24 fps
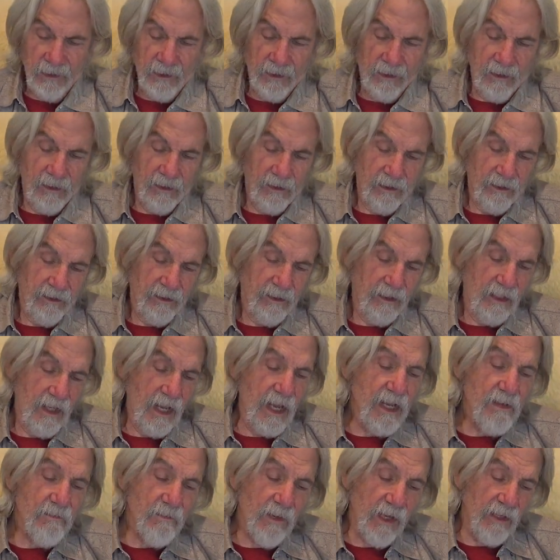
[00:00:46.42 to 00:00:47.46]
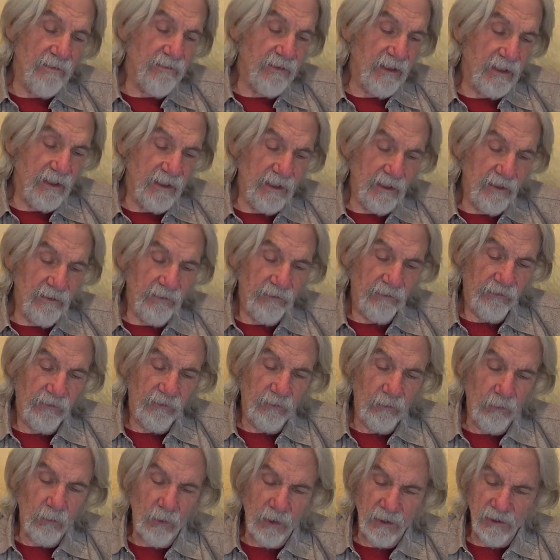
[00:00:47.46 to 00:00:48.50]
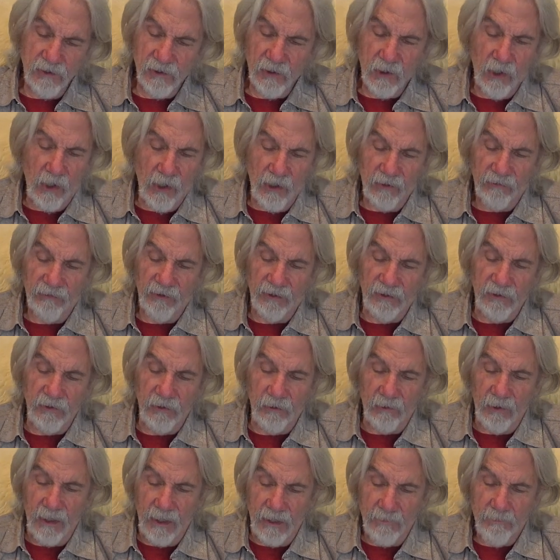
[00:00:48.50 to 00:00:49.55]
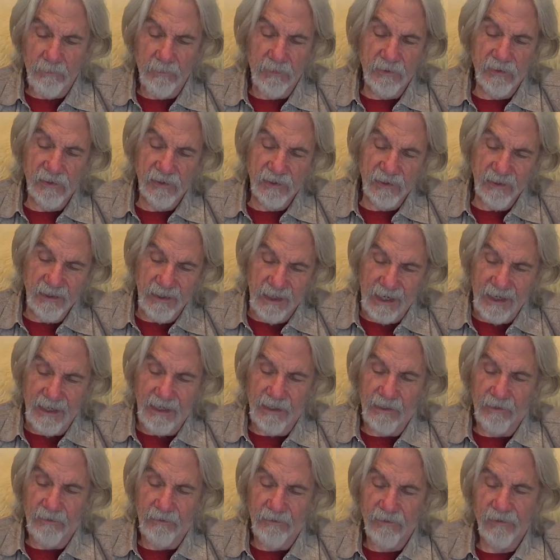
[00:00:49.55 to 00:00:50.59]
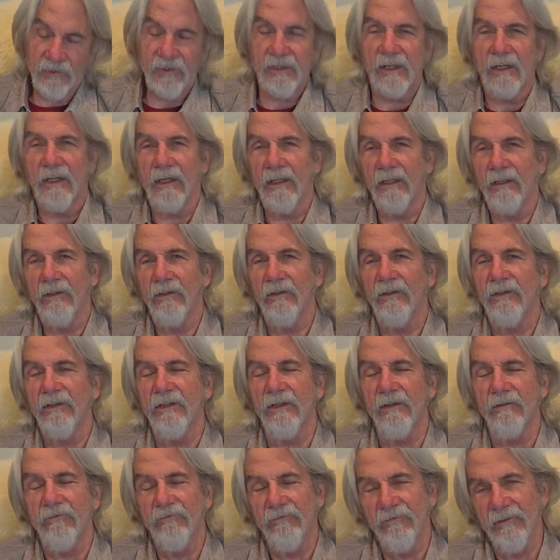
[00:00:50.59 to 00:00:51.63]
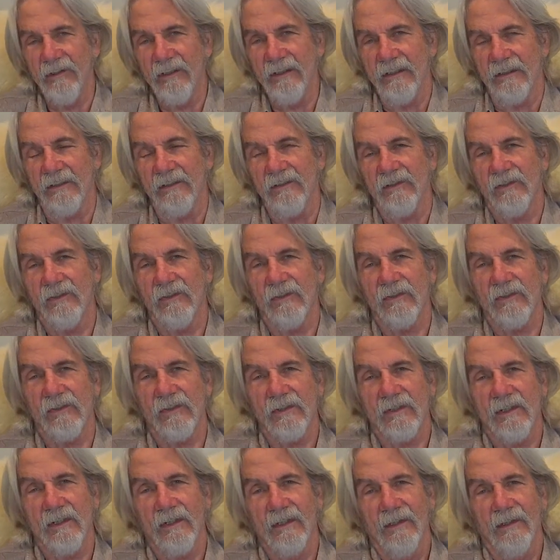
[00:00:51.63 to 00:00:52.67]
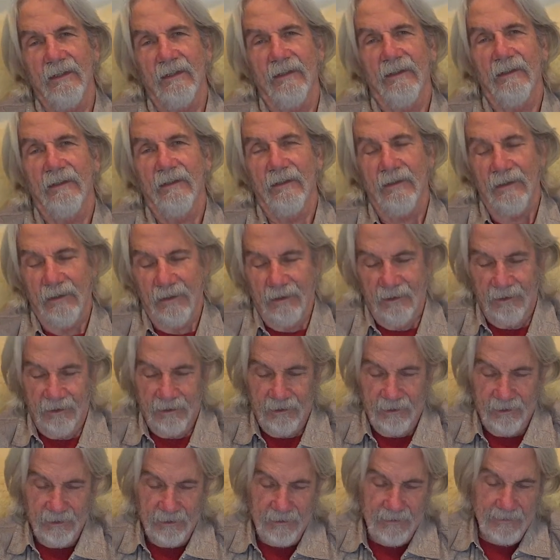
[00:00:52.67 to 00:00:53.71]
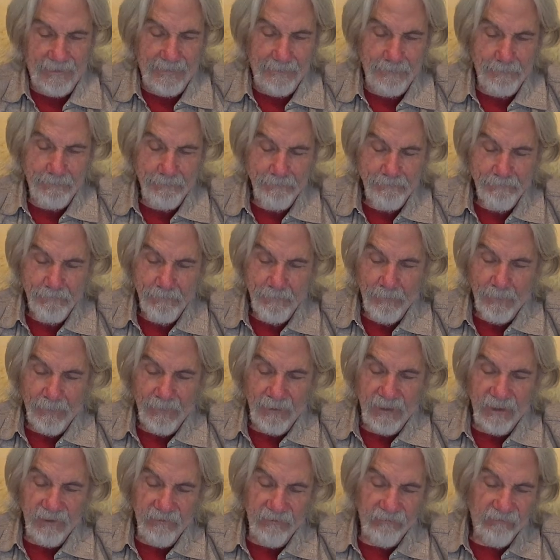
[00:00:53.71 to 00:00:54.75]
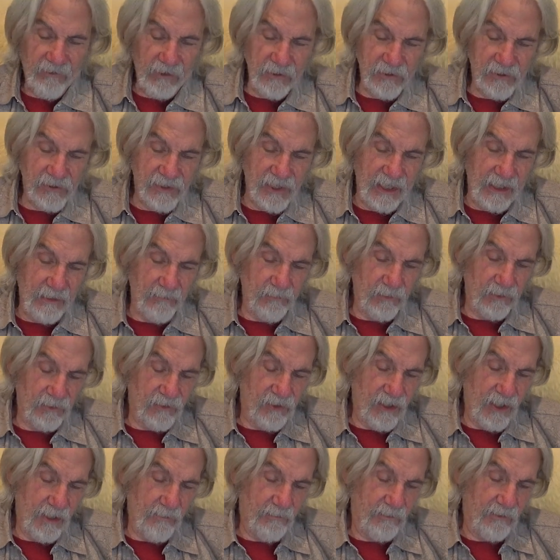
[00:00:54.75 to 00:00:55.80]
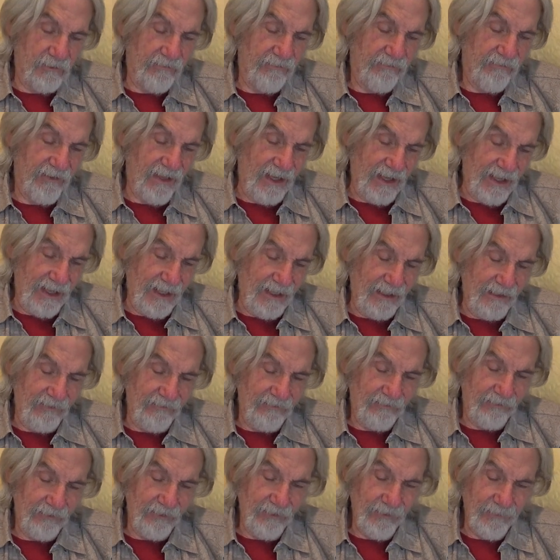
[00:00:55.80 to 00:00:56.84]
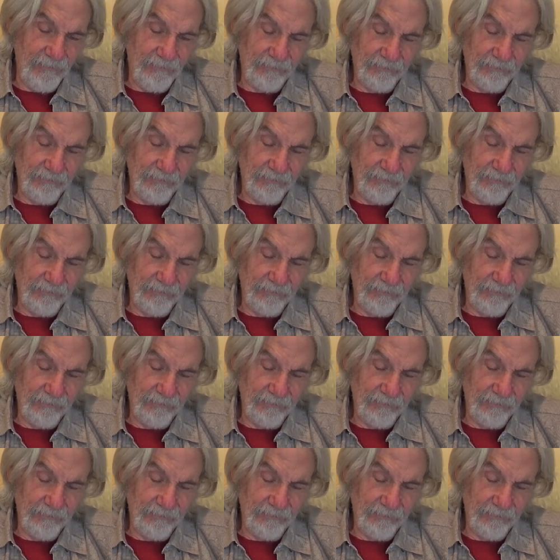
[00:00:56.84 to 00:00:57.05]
Uh, the name of it is What's Causing Your Ups, Downs, and Defeats. And um, in 1 Samuel chapter 5,